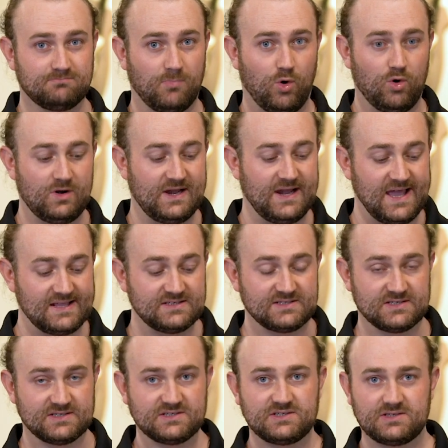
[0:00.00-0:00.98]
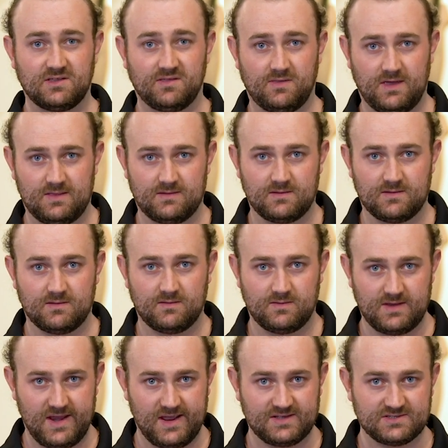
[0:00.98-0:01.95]
more lenses than
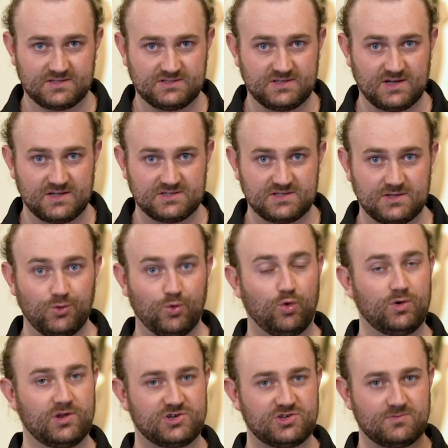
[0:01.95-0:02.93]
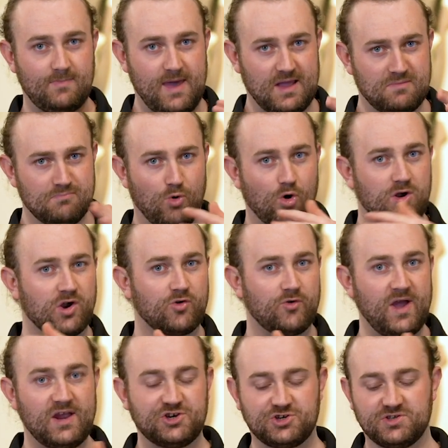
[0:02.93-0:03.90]
the Nexus does in order to make more
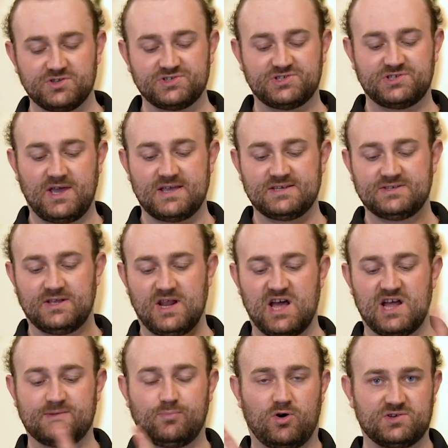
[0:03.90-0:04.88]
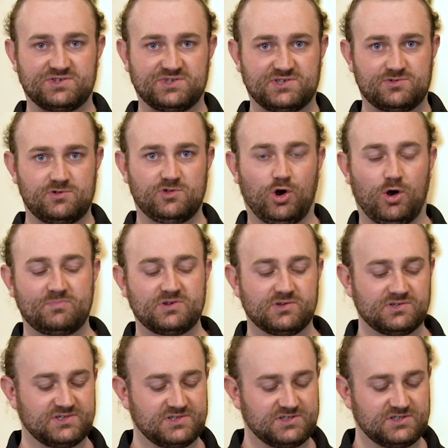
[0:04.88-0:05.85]
corrections as the light passes through the
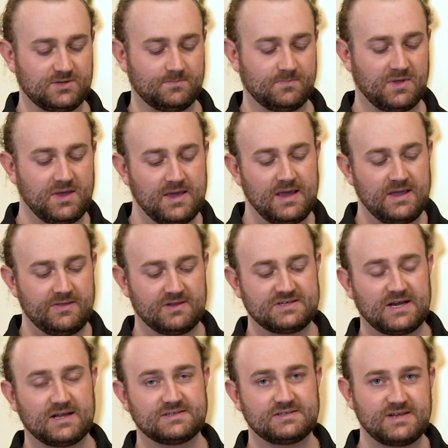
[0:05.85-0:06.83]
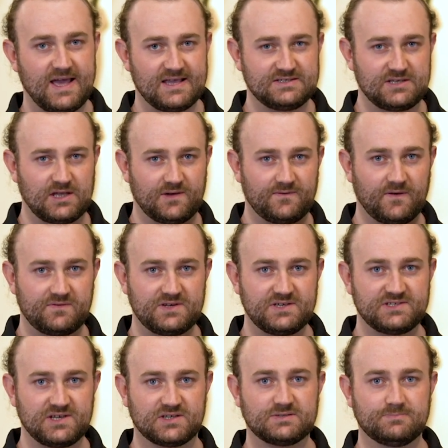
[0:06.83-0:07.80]
optical system. The Titan has that
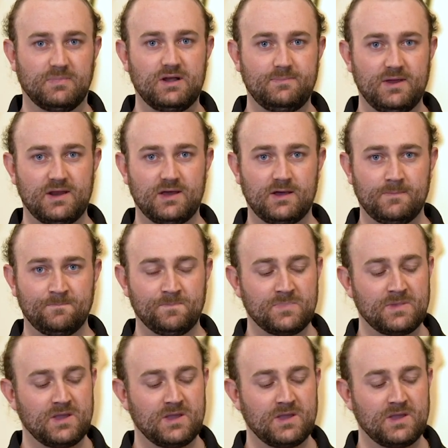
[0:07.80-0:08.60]
56mm